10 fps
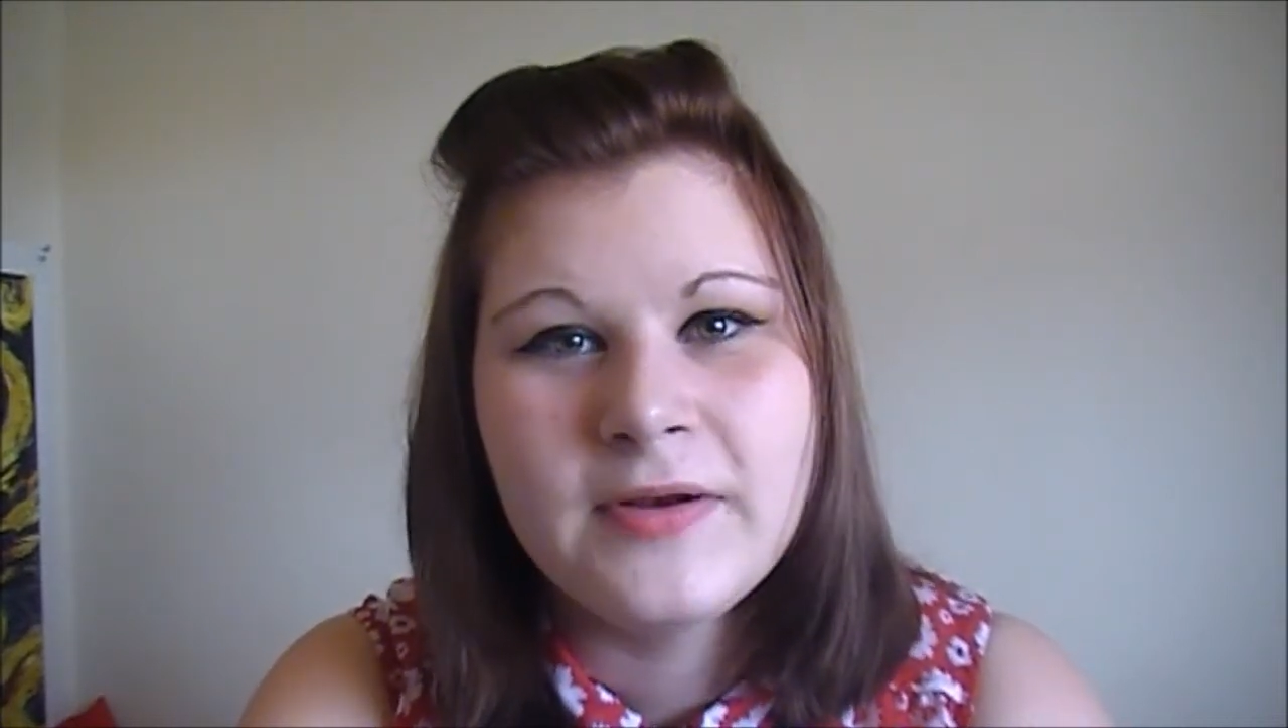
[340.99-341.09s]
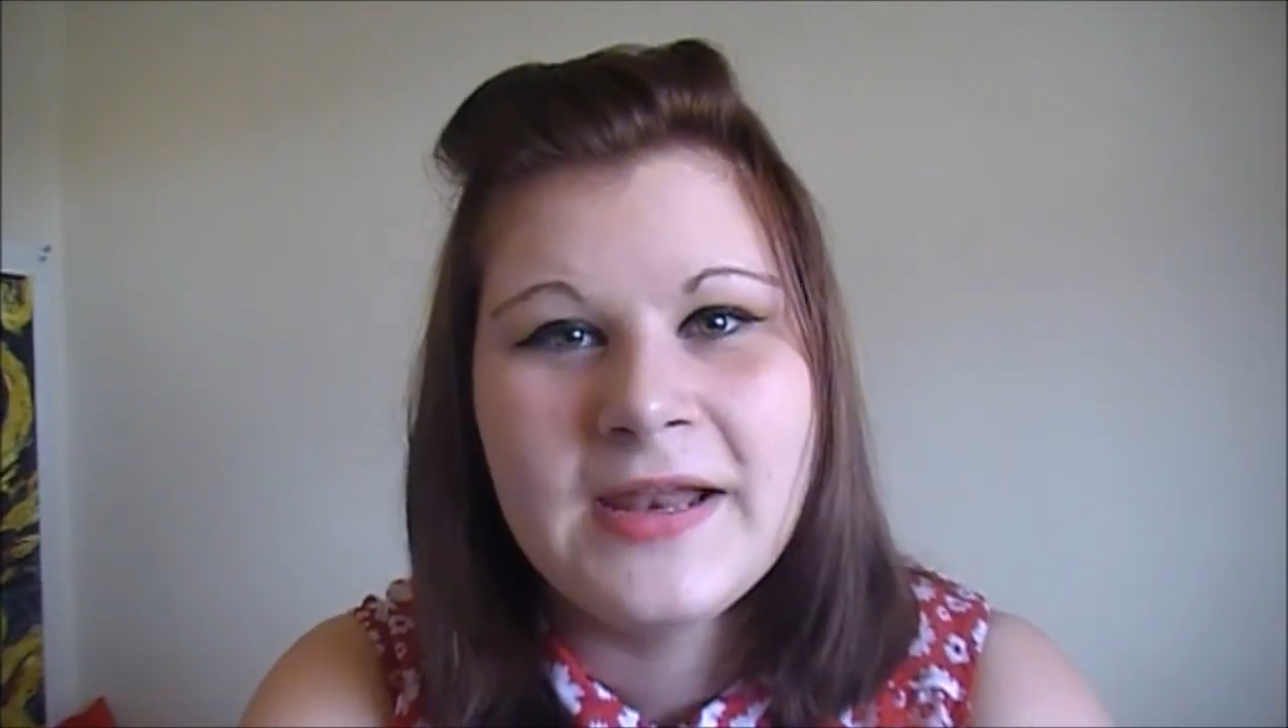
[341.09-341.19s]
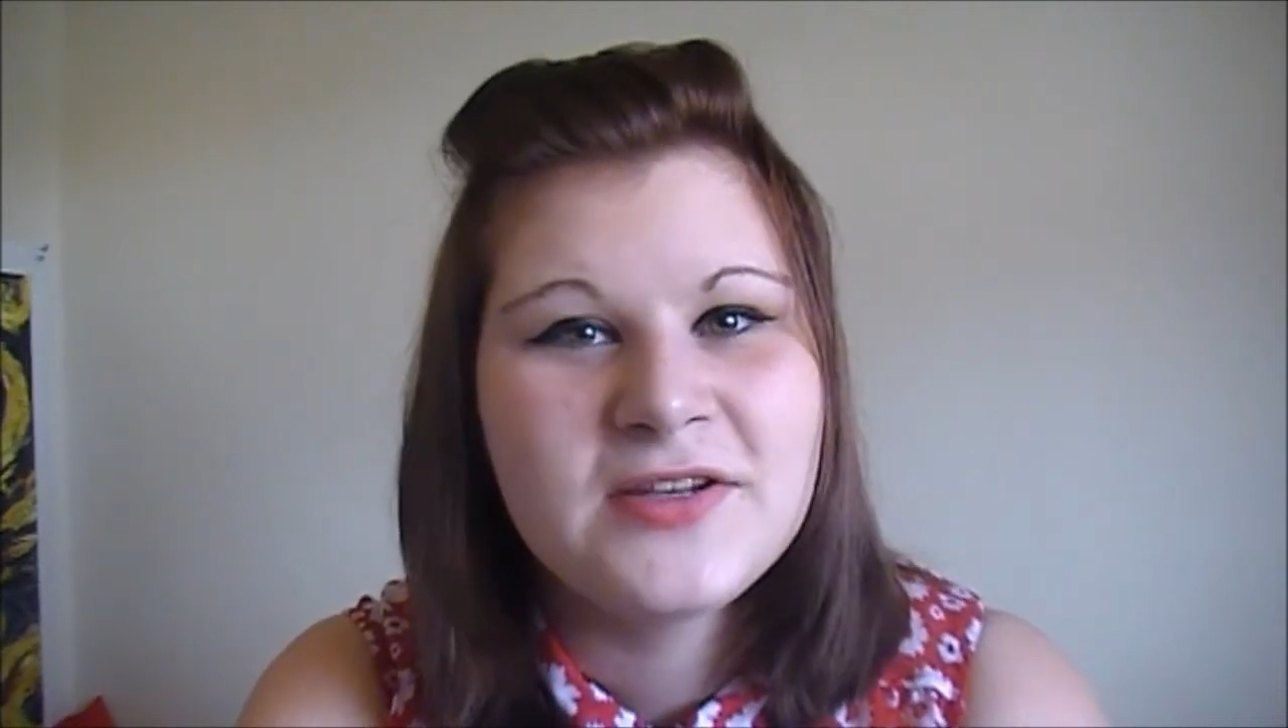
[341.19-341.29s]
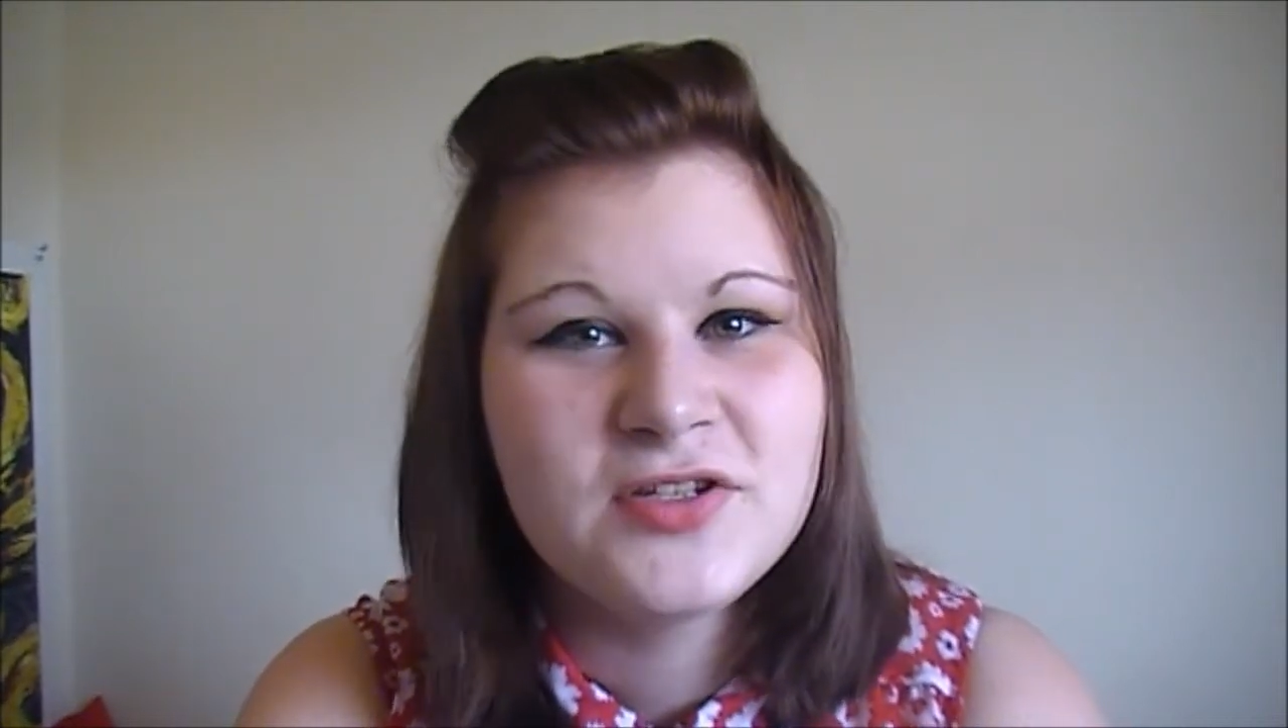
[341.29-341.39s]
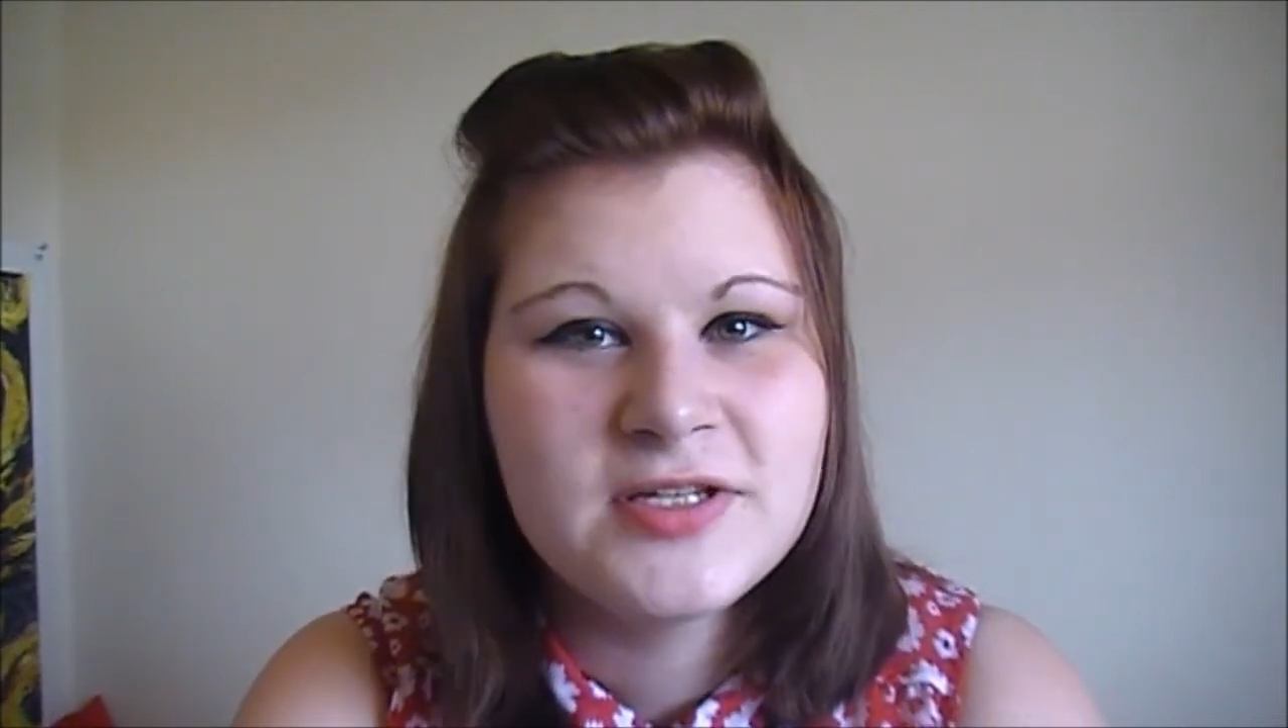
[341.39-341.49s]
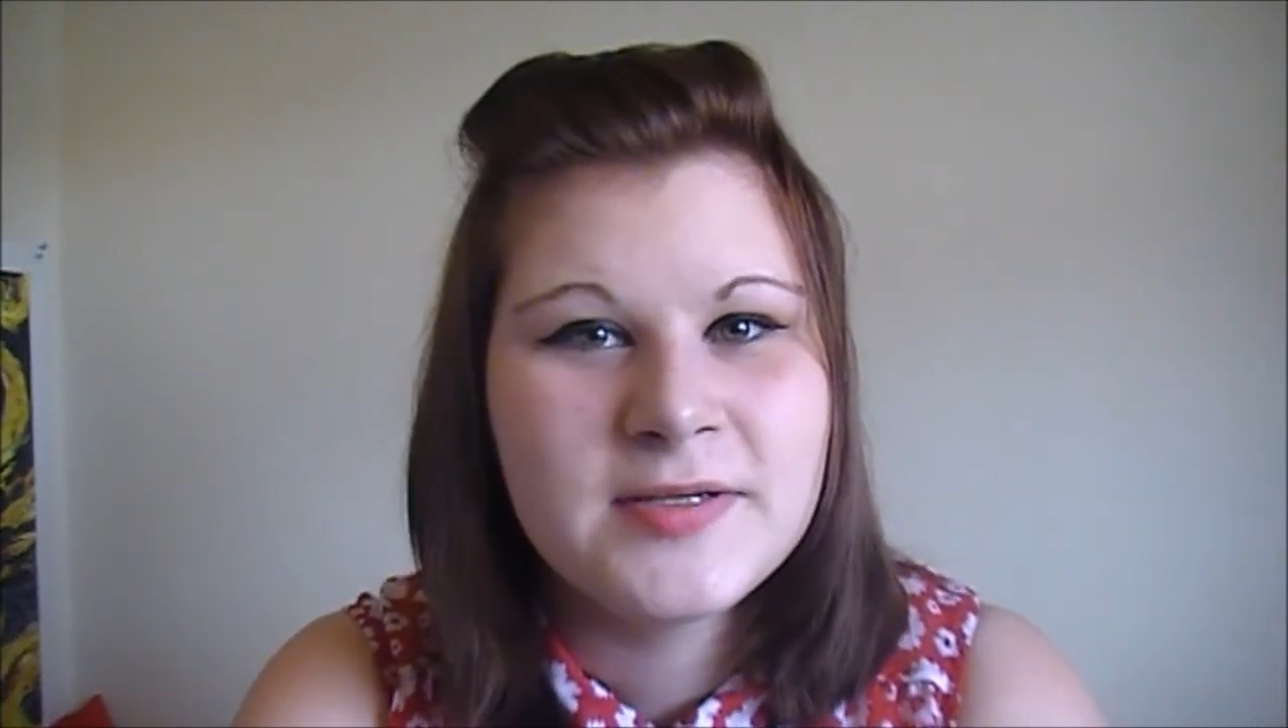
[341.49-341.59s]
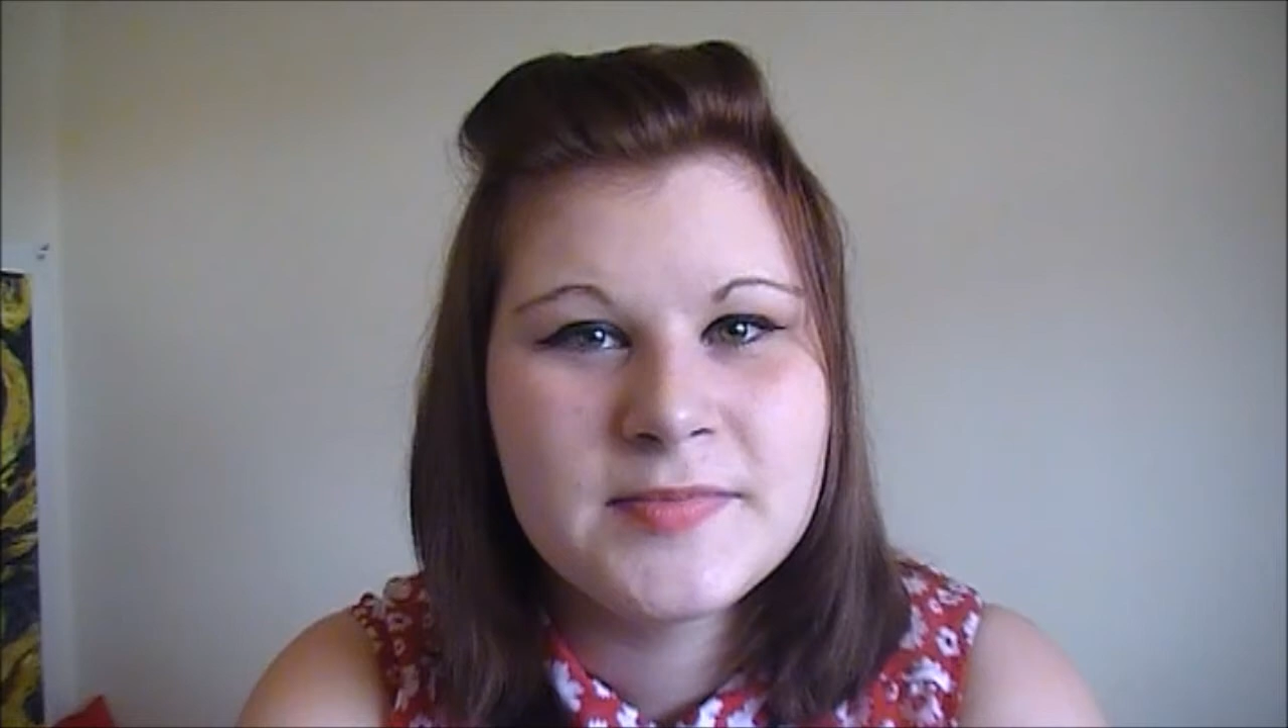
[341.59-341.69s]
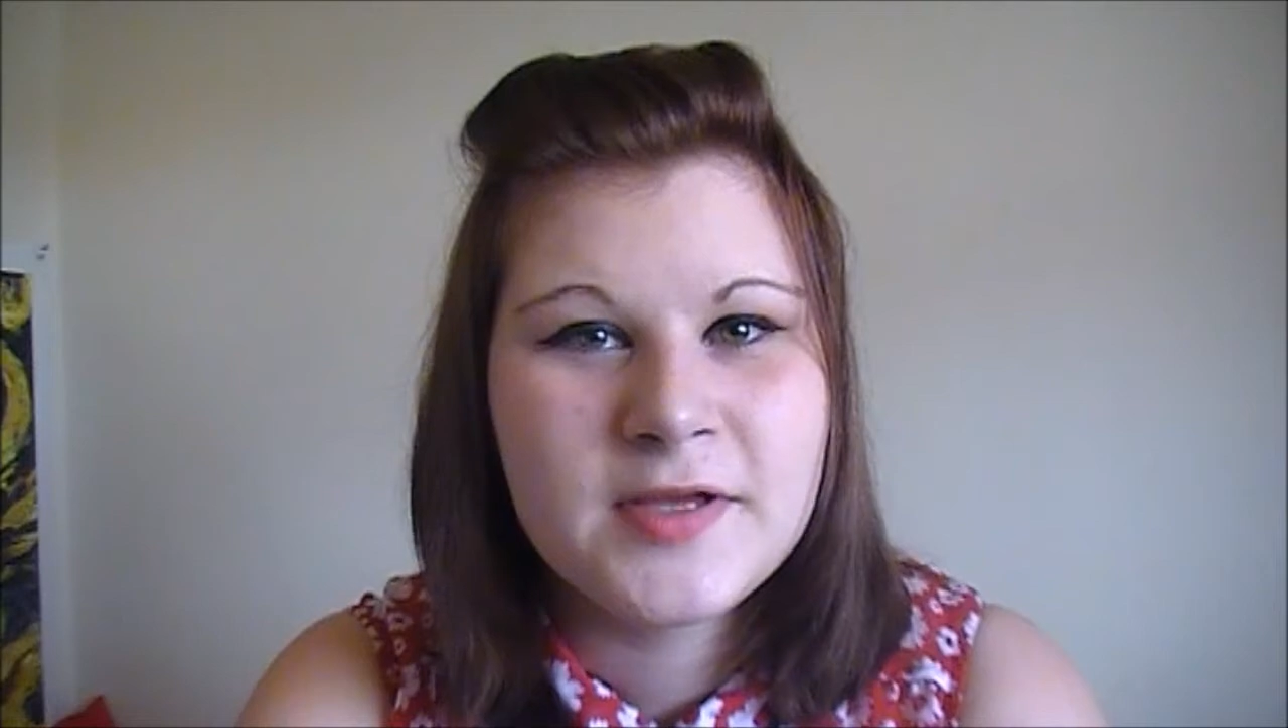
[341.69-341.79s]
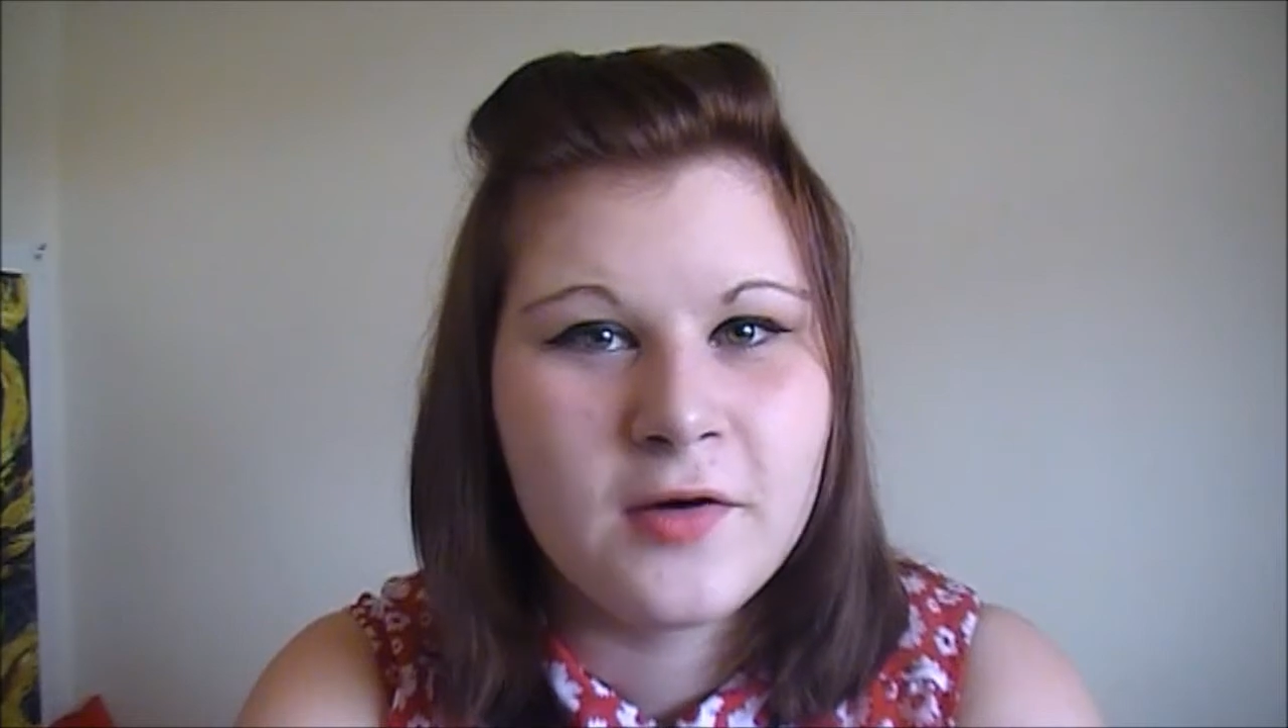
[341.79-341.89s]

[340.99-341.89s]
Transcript: relationships